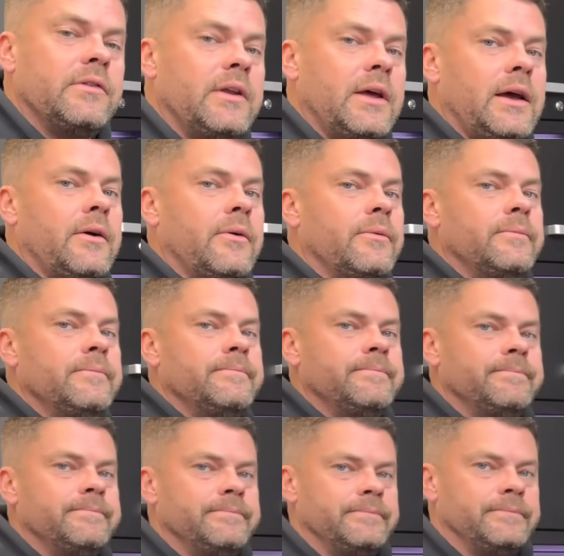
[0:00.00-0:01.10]
now?
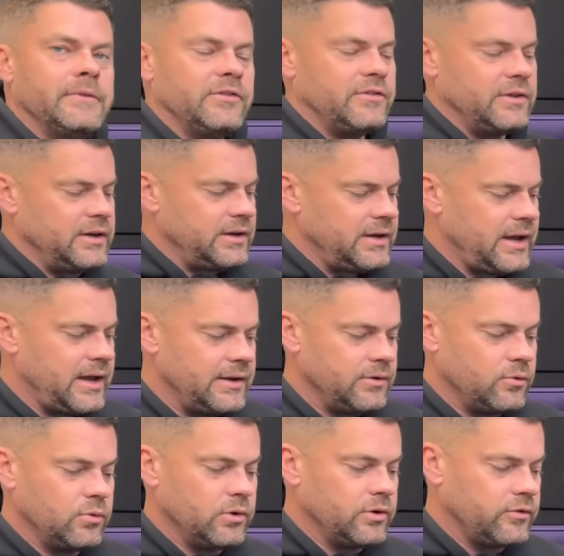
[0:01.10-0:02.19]
The cylinder head
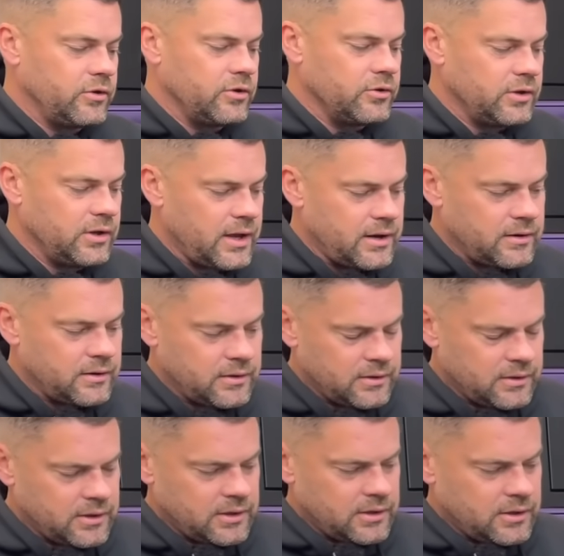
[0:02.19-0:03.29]
all looks good again.
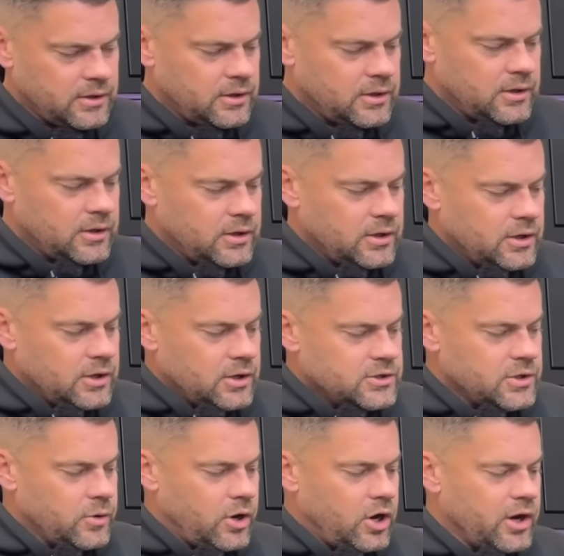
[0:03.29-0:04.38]

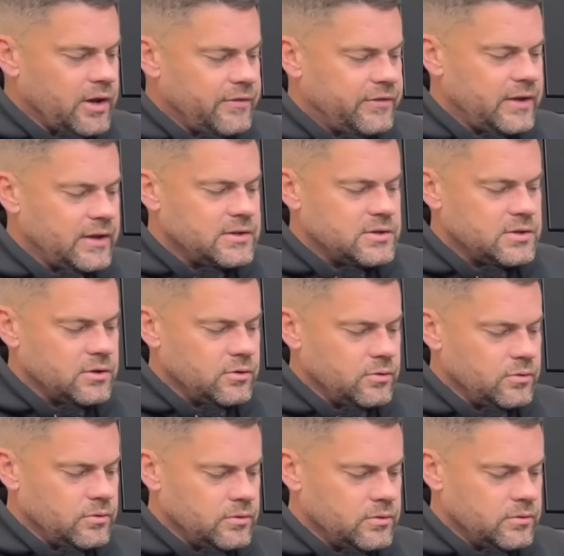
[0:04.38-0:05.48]
So I have said
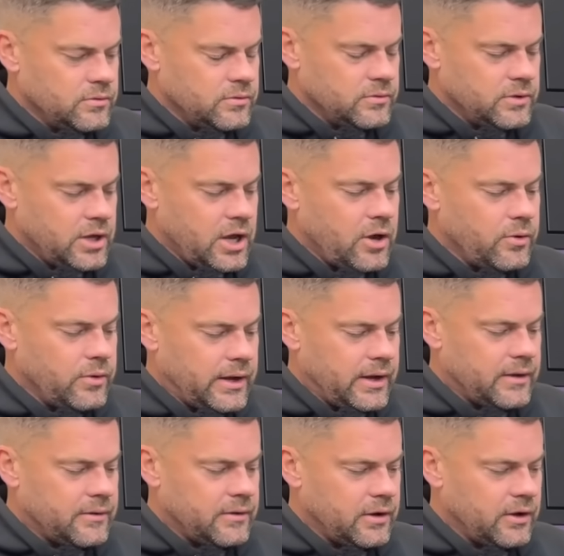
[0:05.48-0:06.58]
to the
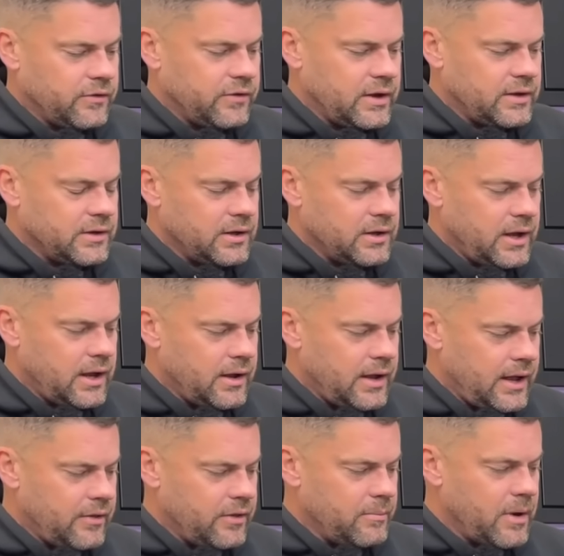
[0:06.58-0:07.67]
owner, I've said,
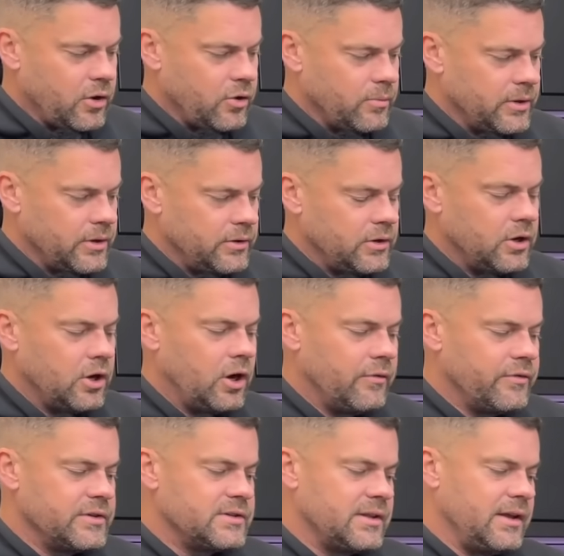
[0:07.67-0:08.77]
at the moment,
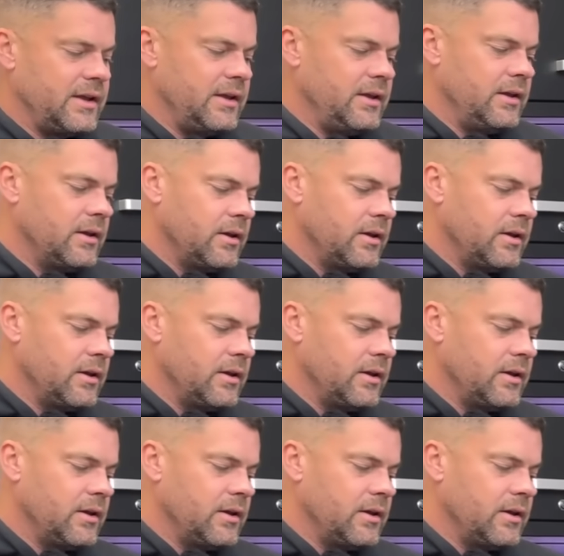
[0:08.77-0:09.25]
obviously